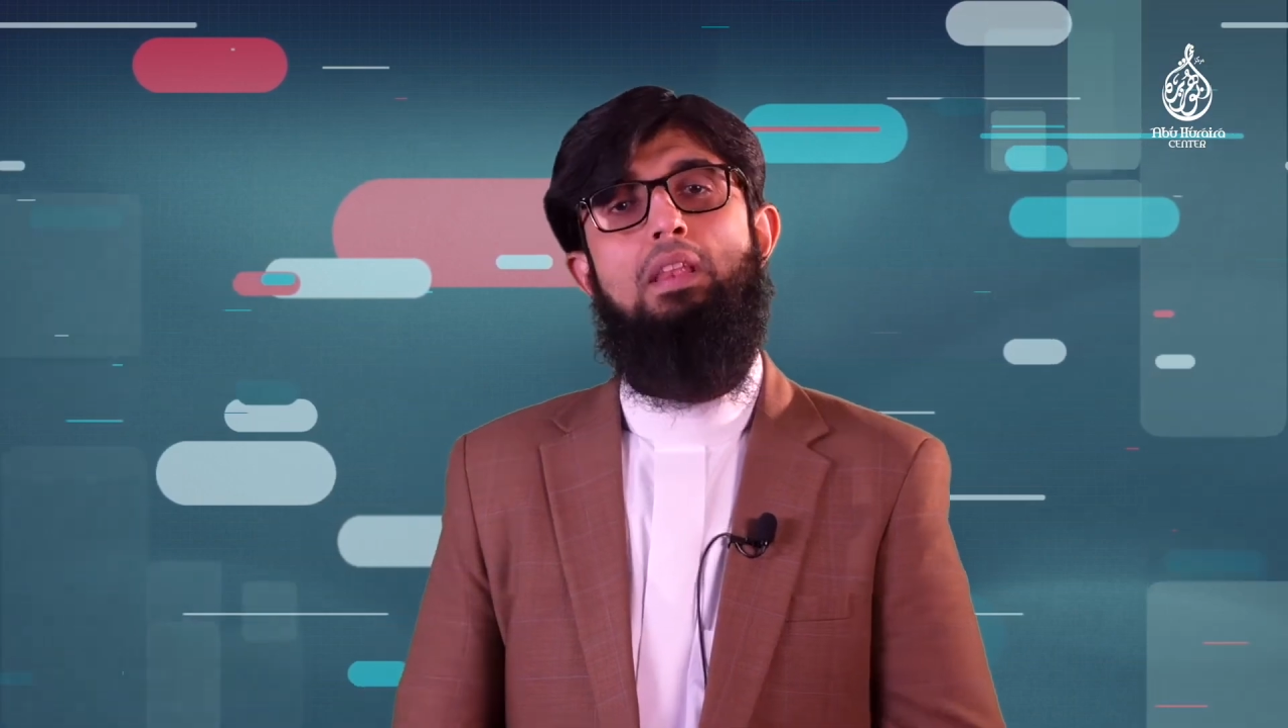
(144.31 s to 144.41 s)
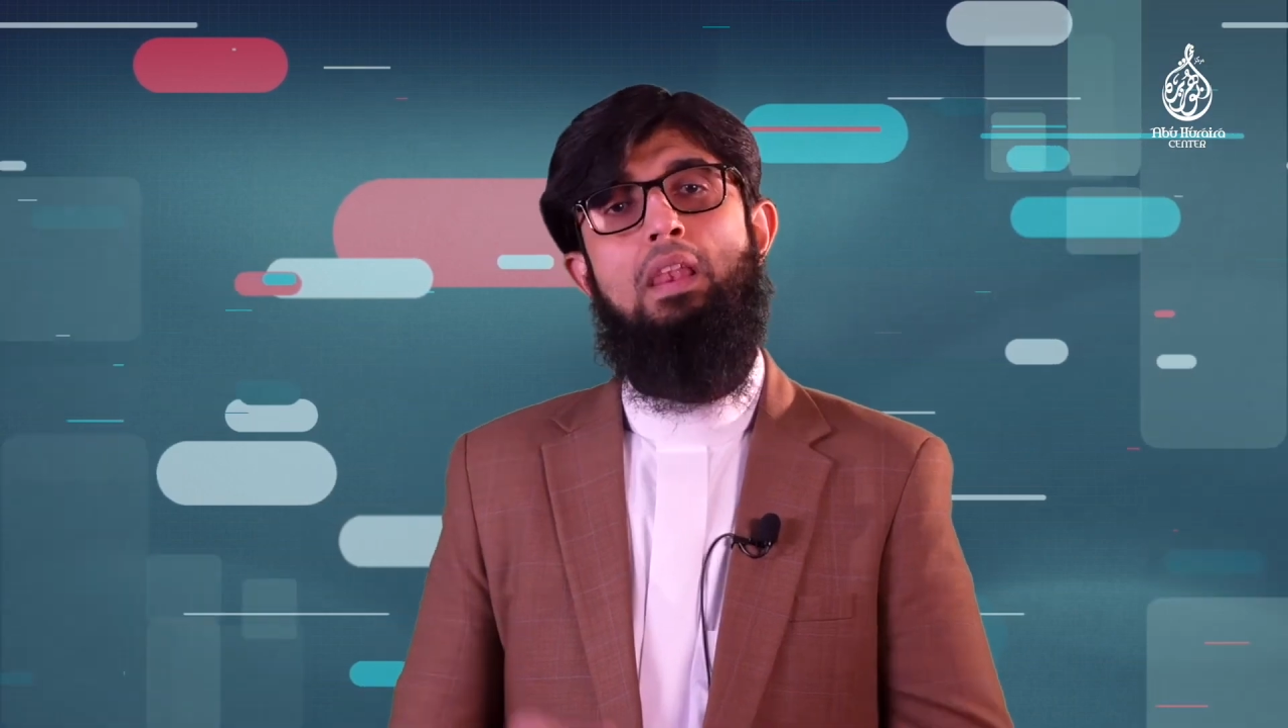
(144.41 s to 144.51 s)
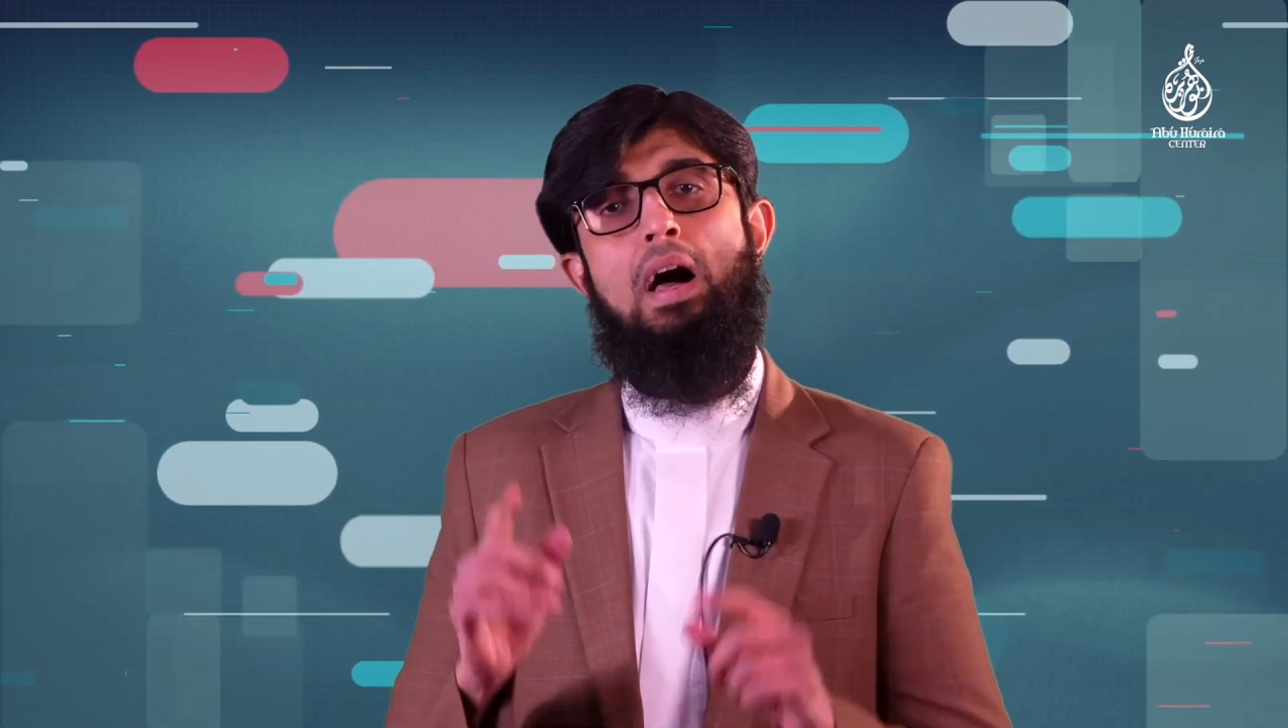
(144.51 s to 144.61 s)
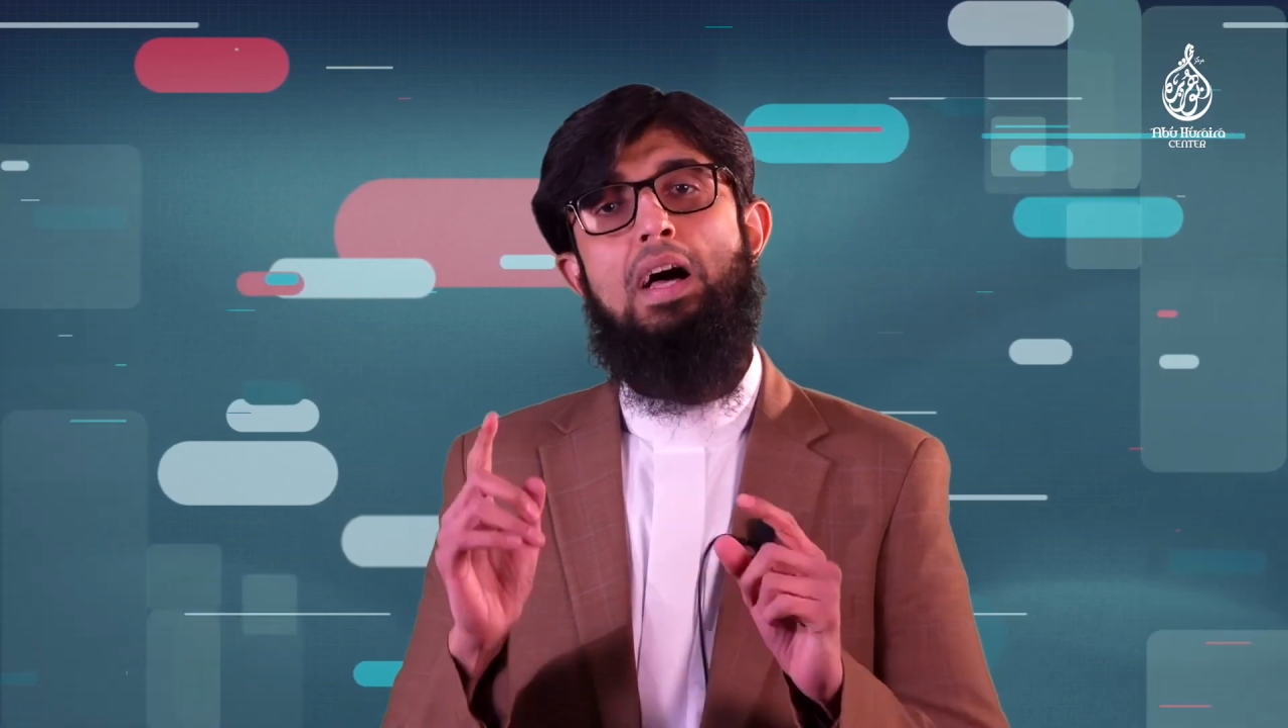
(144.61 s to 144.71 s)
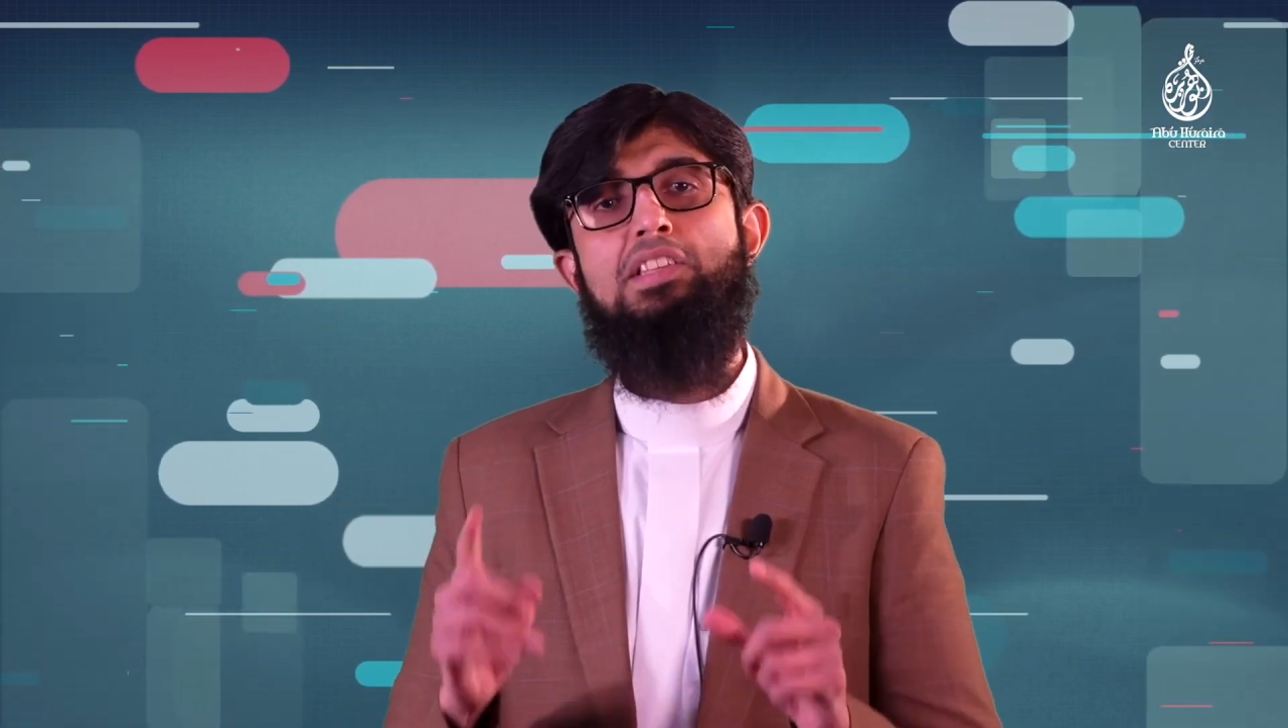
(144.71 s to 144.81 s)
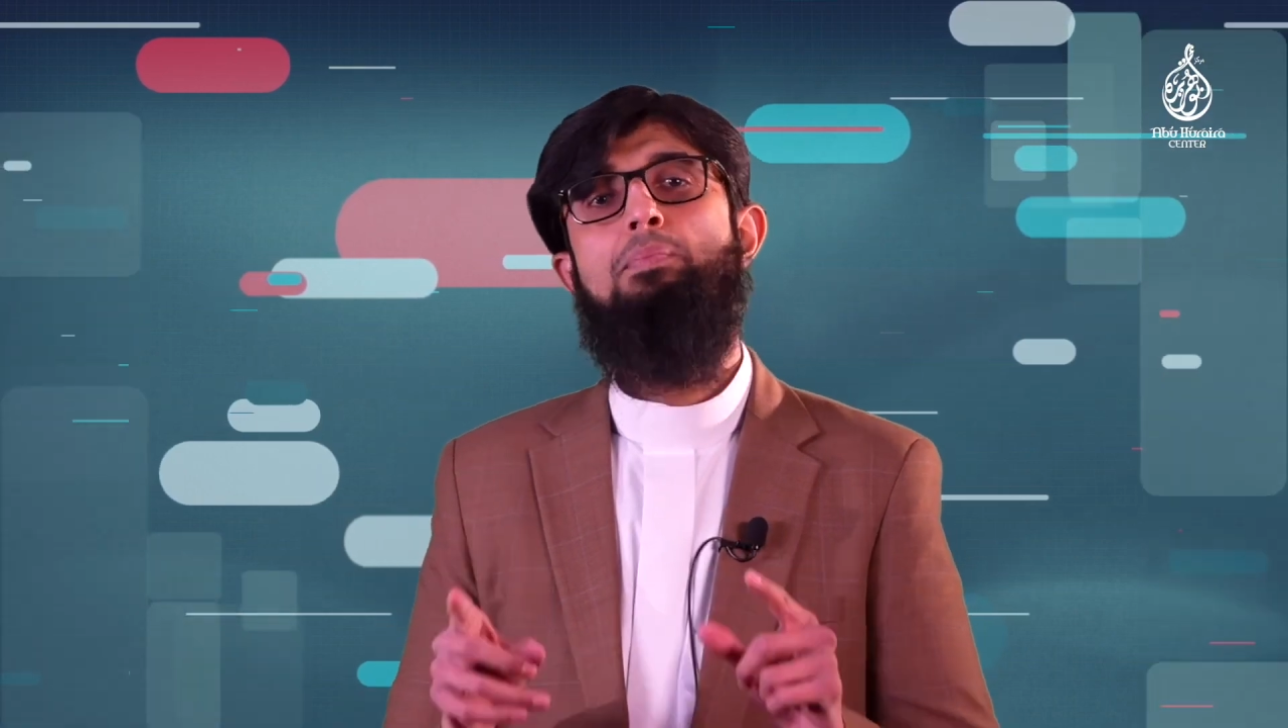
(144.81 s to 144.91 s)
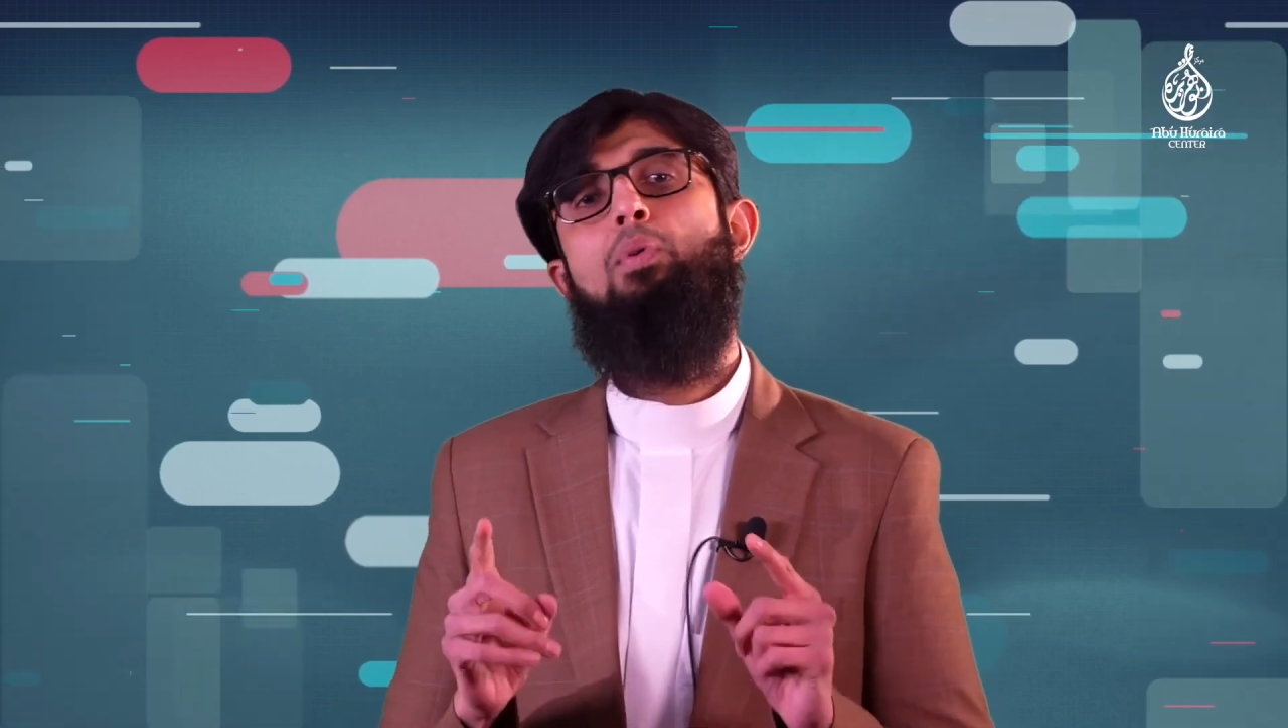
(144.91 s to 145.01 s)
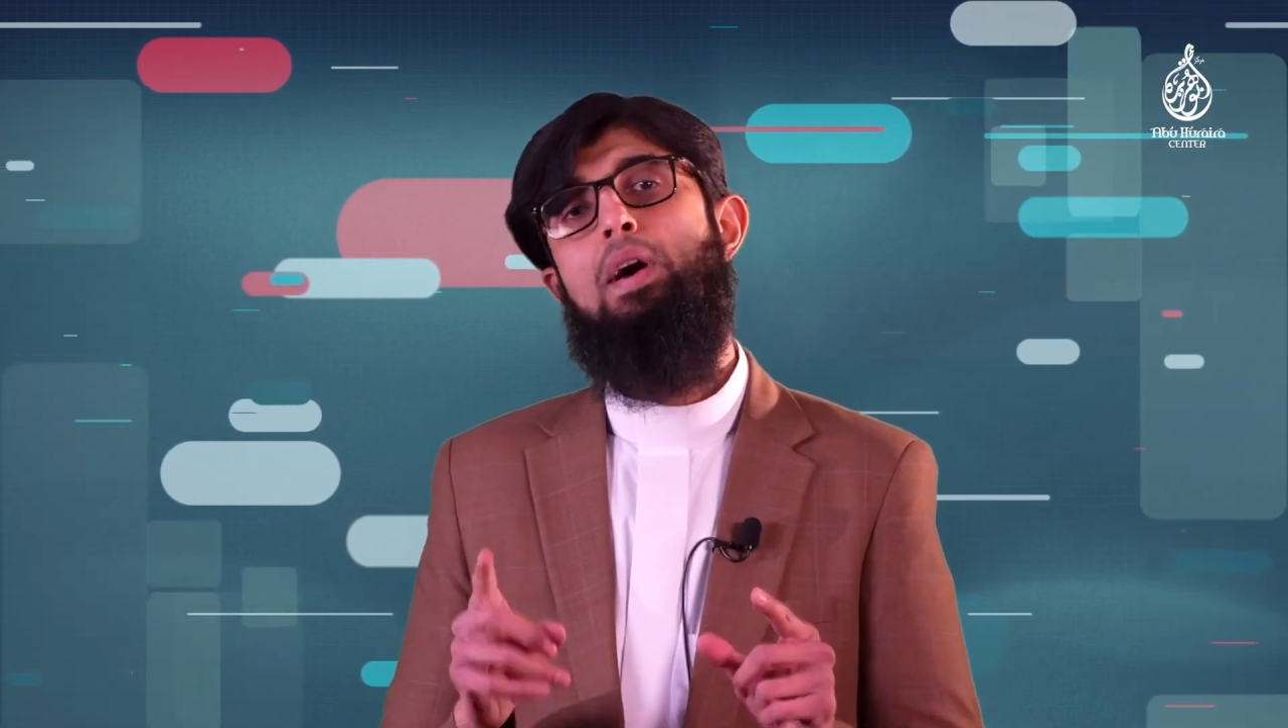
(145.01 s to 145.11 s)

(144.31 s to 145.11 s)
The last